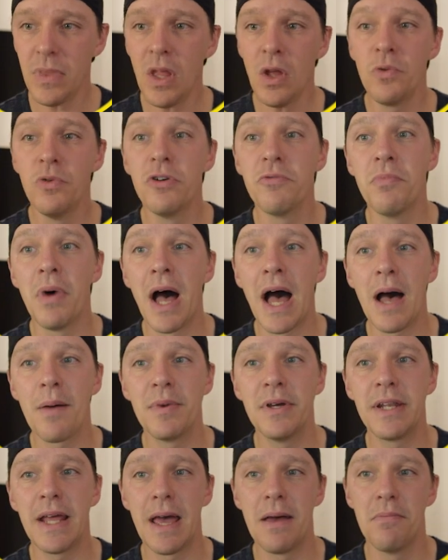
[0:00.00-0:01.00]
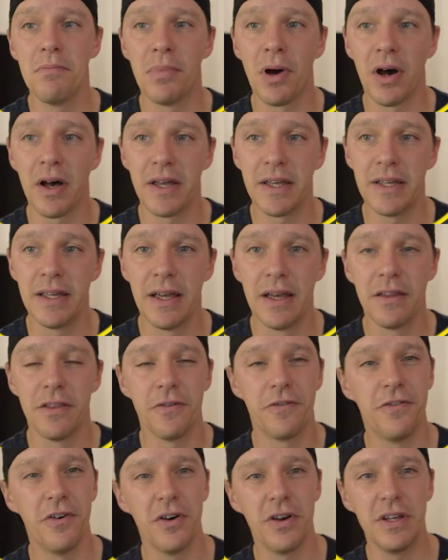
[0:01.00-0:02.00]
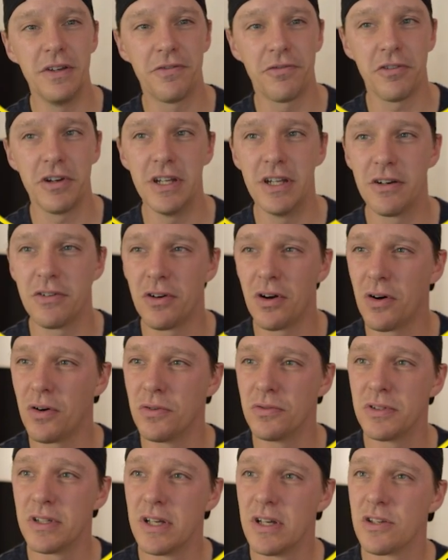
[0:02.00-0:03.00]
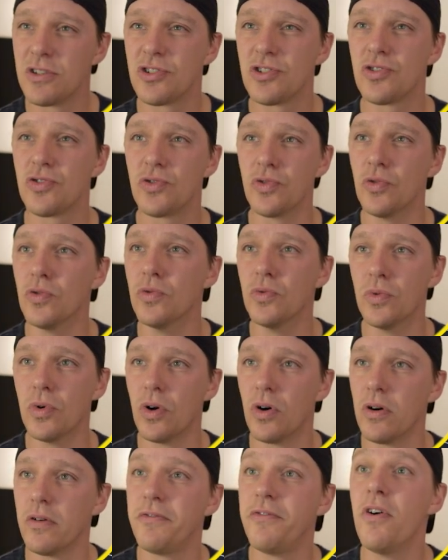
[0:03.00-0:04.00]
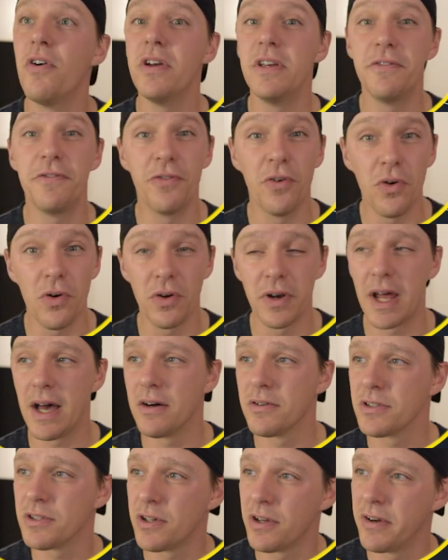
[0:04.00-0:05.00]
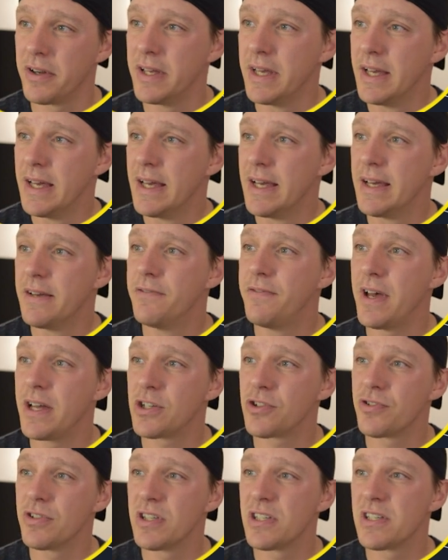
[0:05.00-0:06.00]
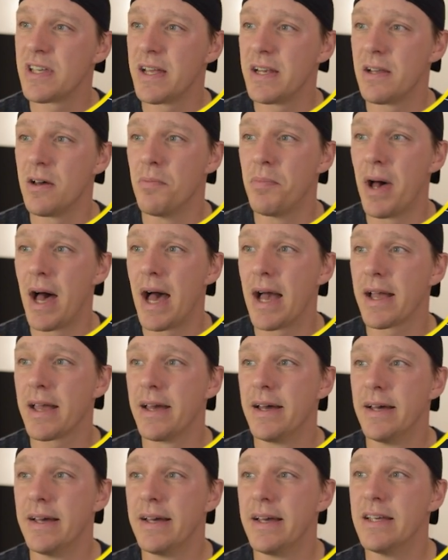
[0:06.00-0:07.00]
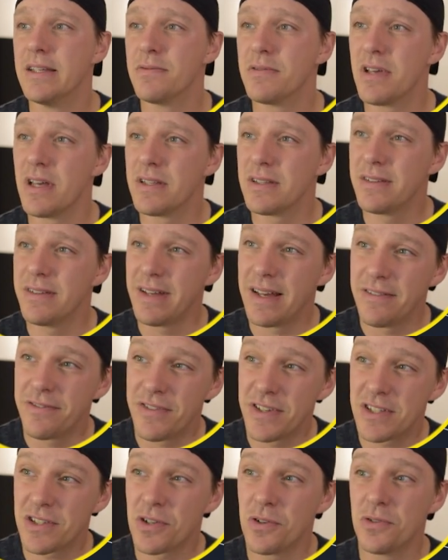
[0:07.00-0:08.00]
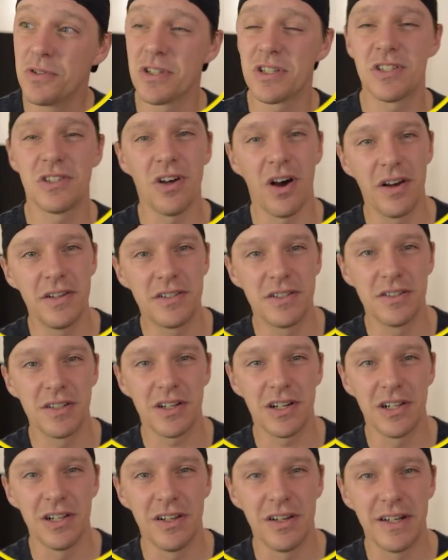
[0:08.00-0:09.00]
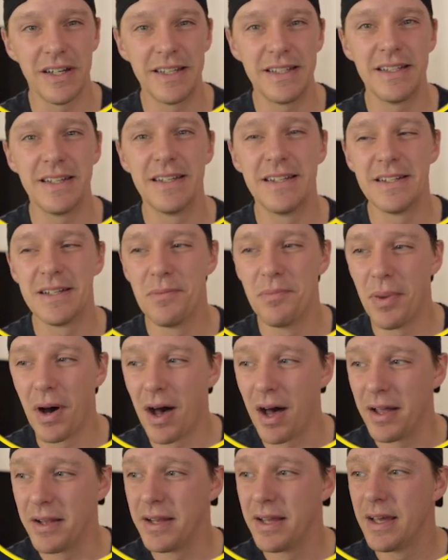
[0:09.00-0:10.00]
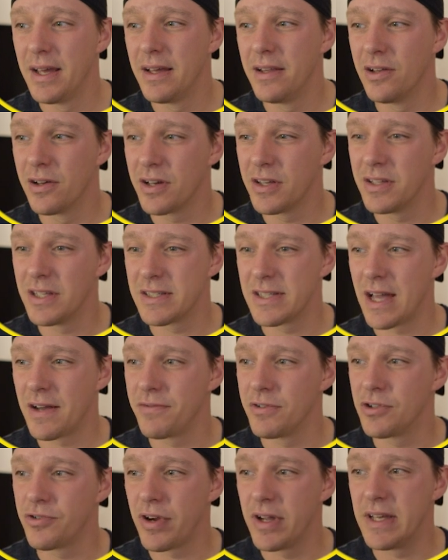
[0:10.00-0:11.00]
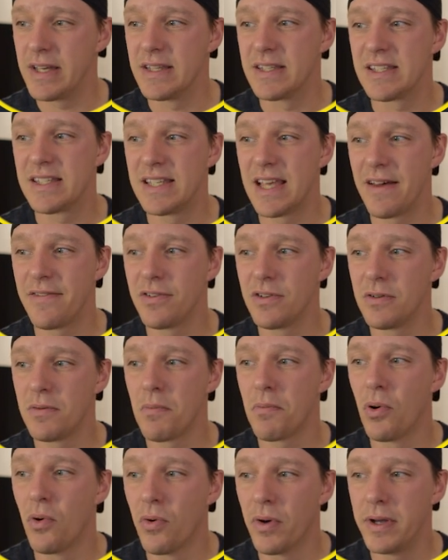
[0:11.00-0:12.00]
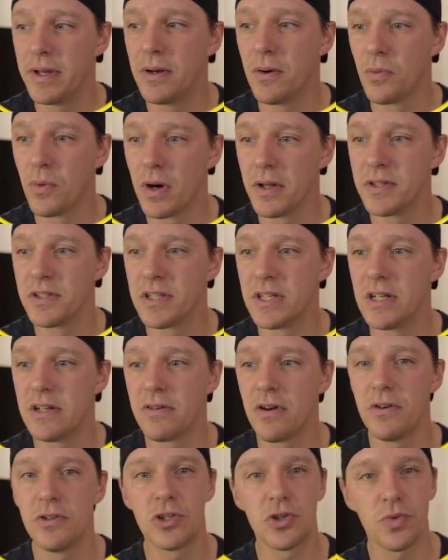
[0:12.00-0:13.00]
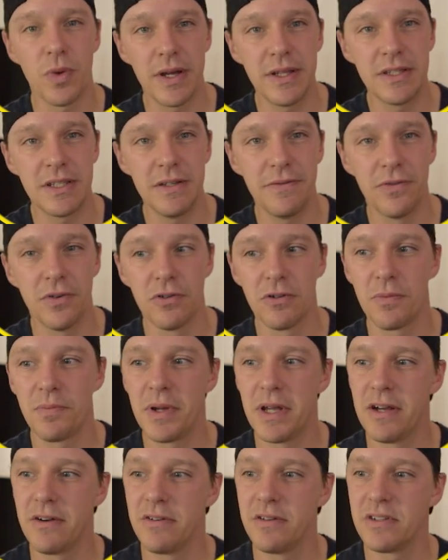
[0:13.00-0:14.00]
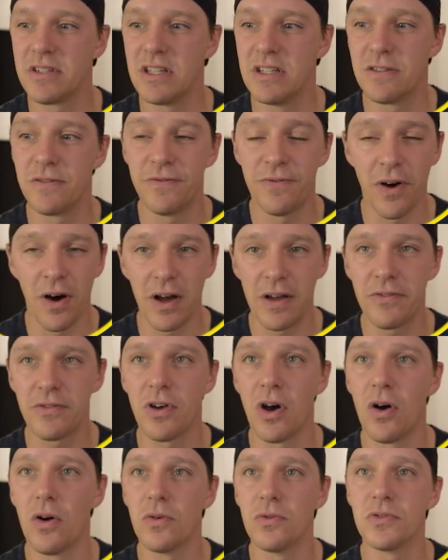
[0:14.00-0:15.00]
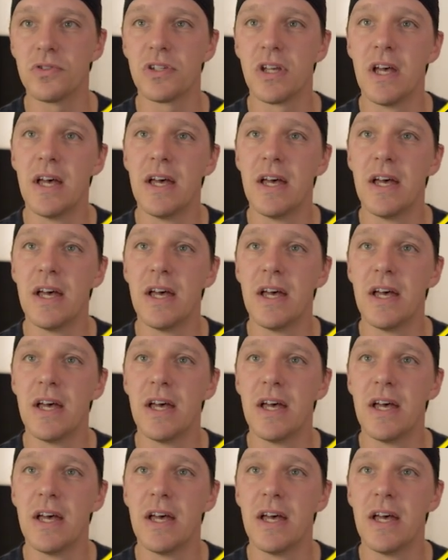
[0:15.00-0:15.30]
with Mohamed Mbaye, the 33-year-old stalwart, 34 now, veteran centre-back. His physicals are starting to decline, but look at this average rating, 7.10, 24 appearances, 5 goals,